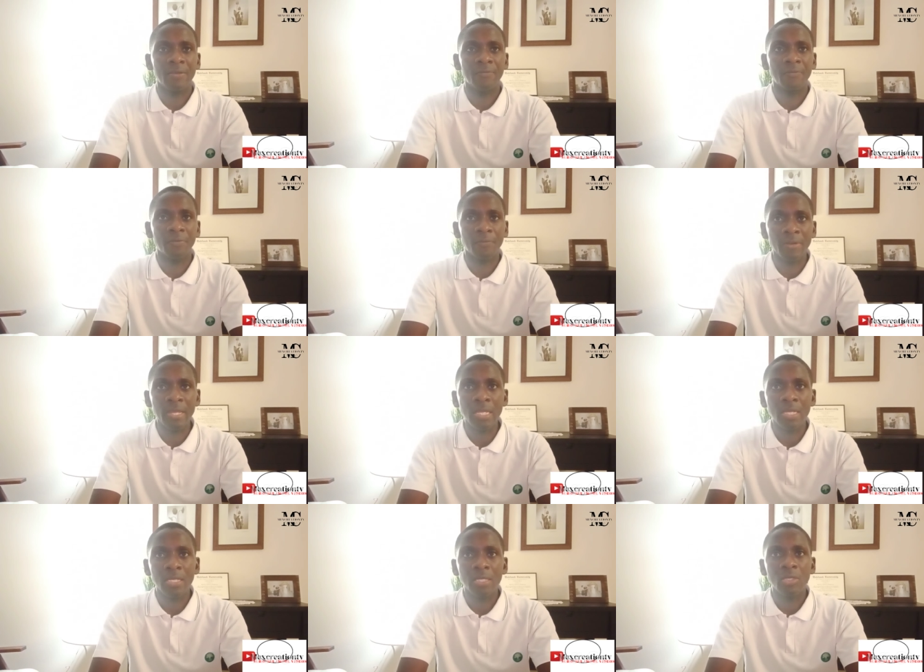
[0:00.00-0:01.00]
For
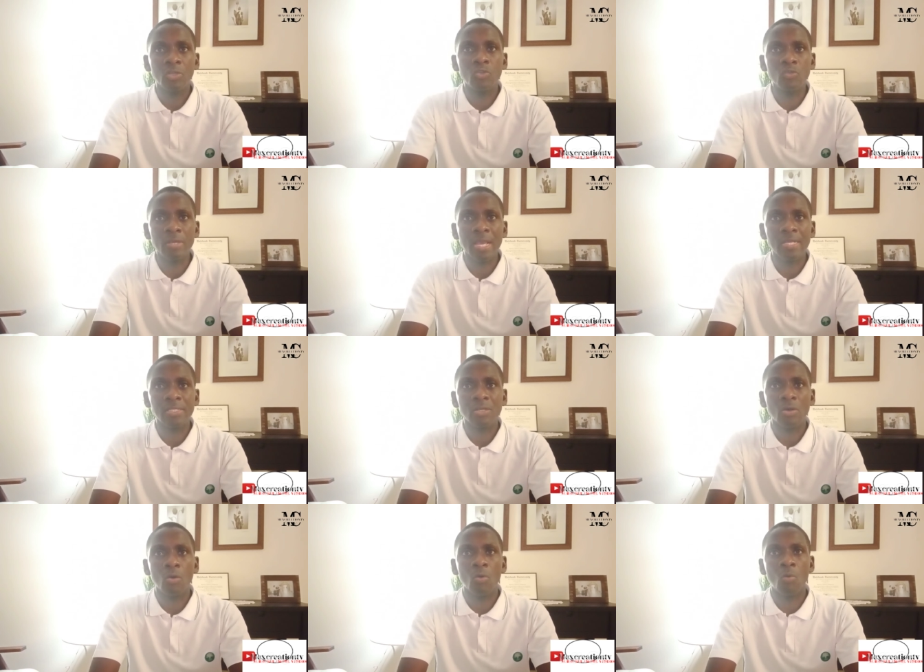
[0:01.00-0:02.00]
three, two
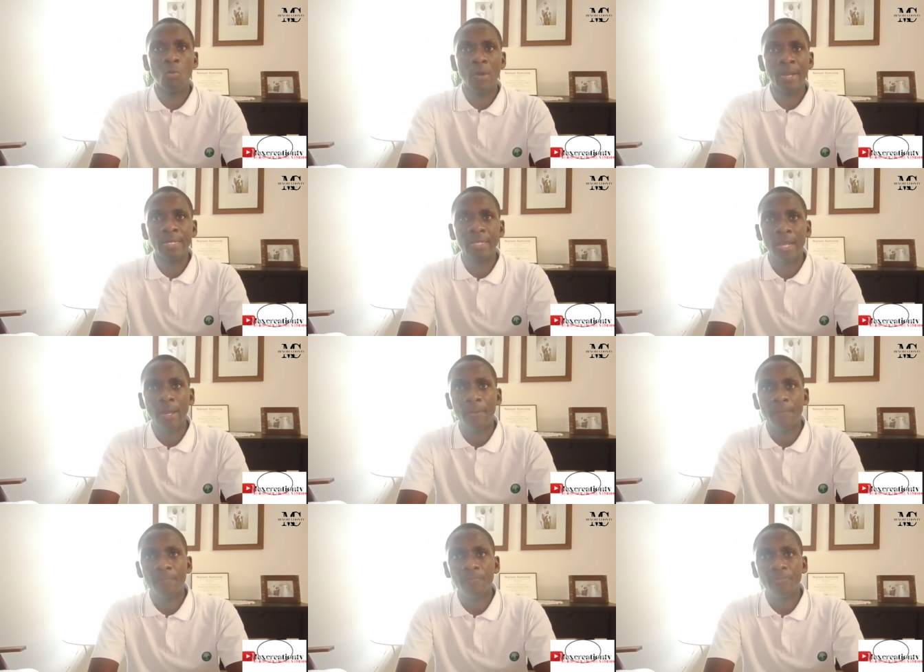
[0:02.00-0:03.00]
years, or one year?
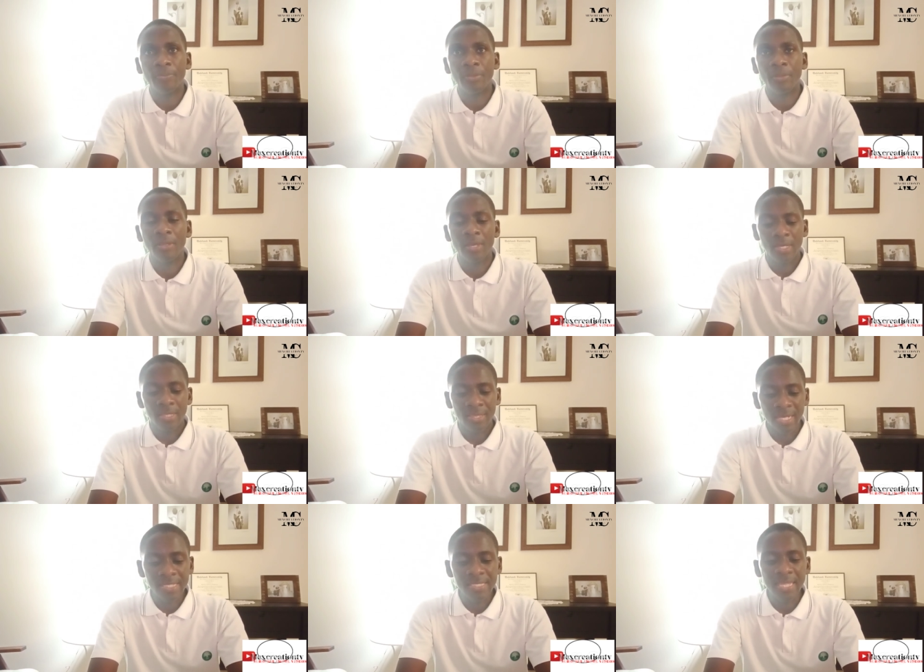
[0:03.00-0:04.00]

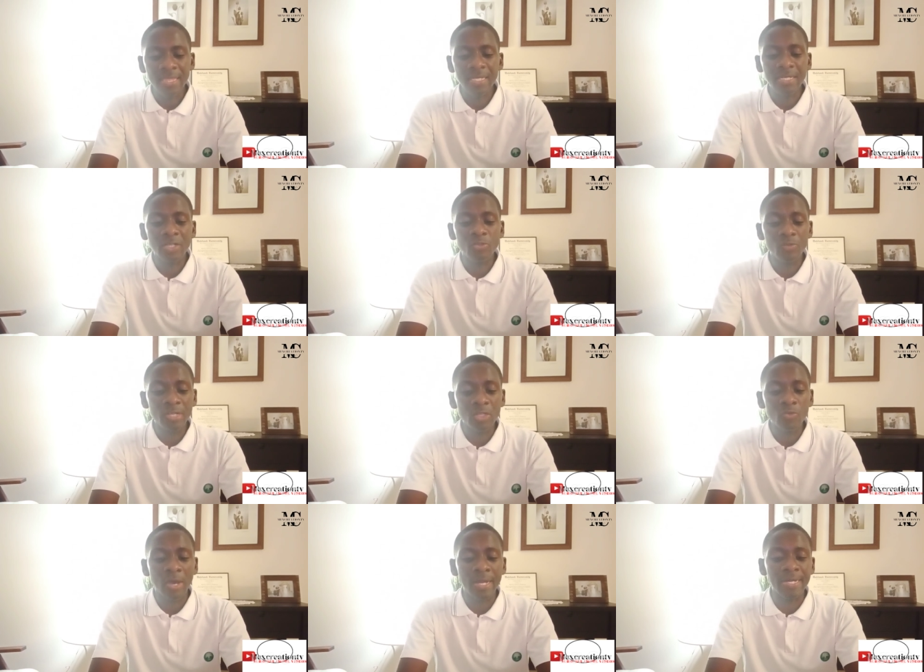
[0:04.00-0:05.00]
Then something that you
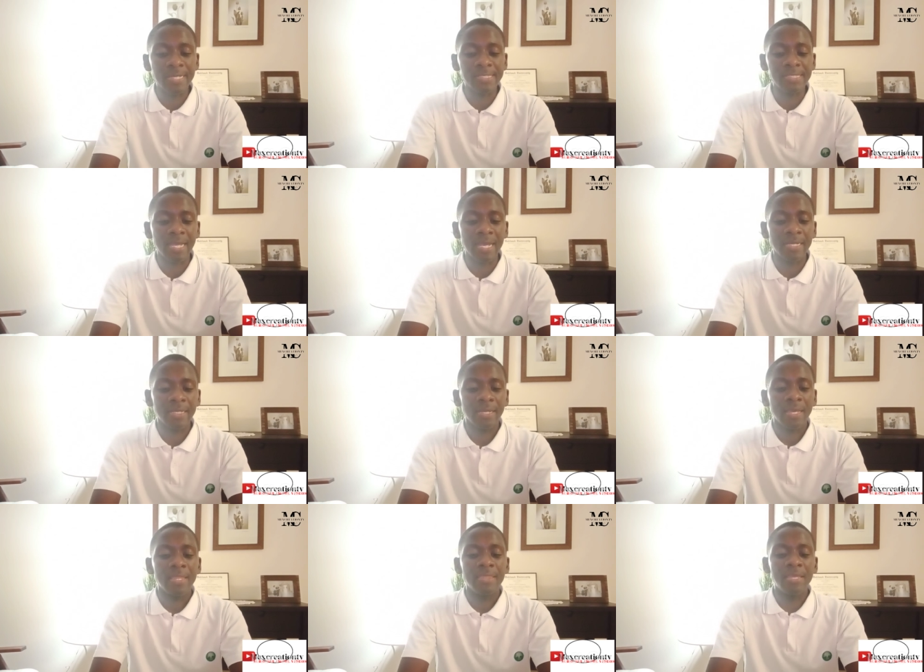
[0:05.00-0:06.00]
need to understand,
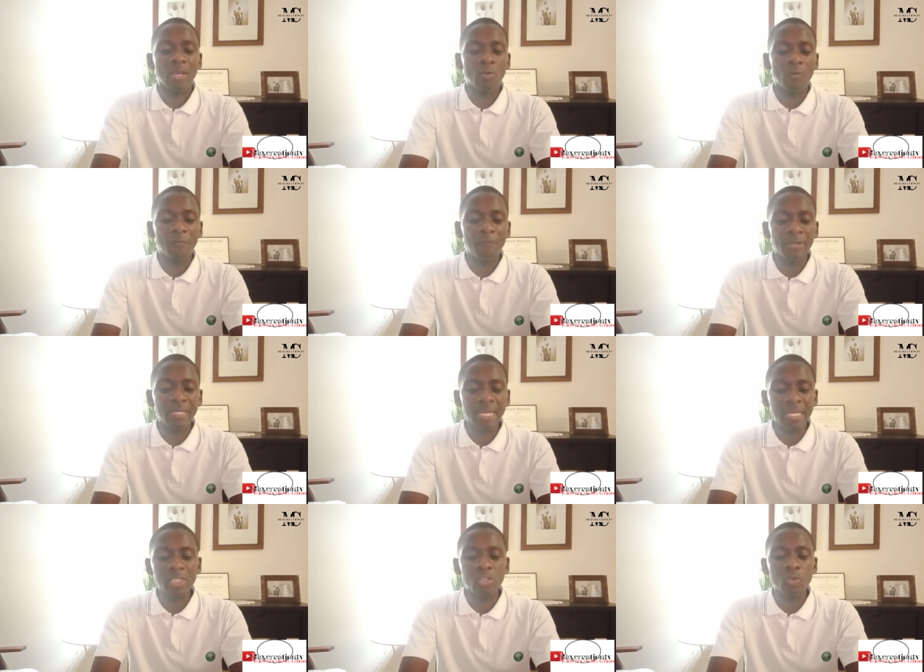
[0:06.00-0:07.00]
the
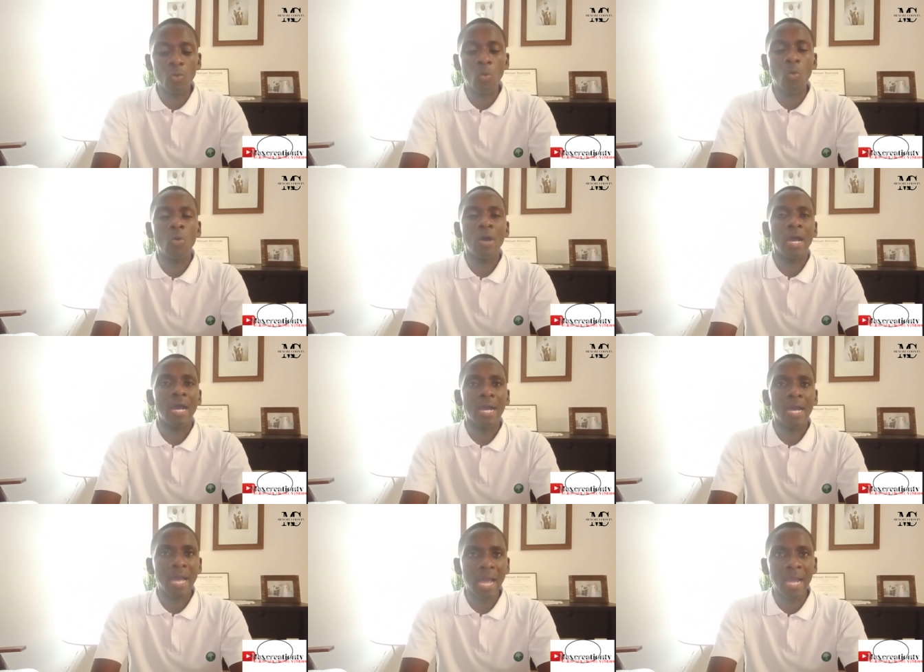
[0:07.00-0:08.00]
confidential
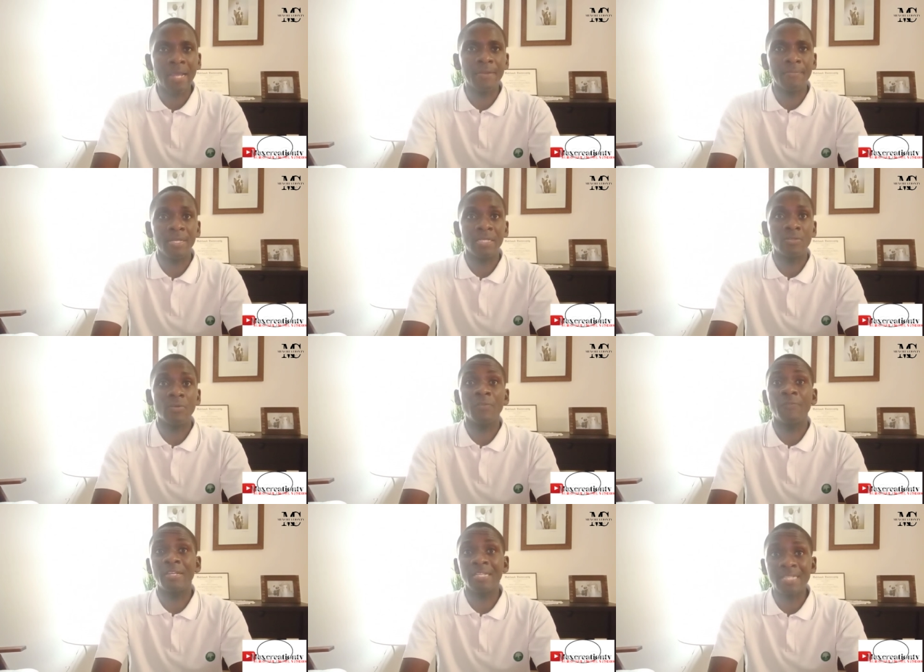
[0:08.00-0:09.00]
agreement, your
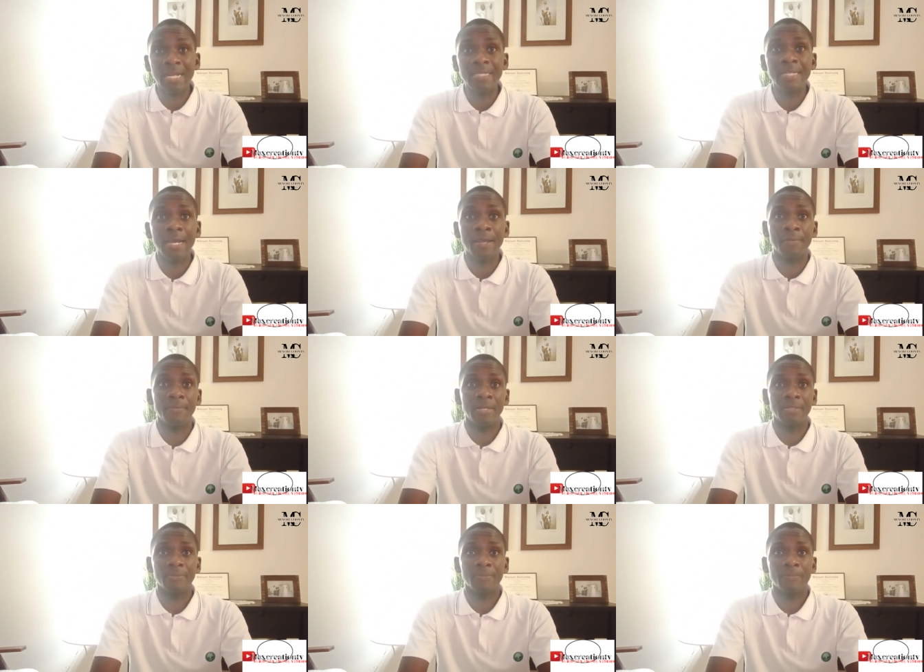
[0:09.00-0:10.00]
confidentiality agreement.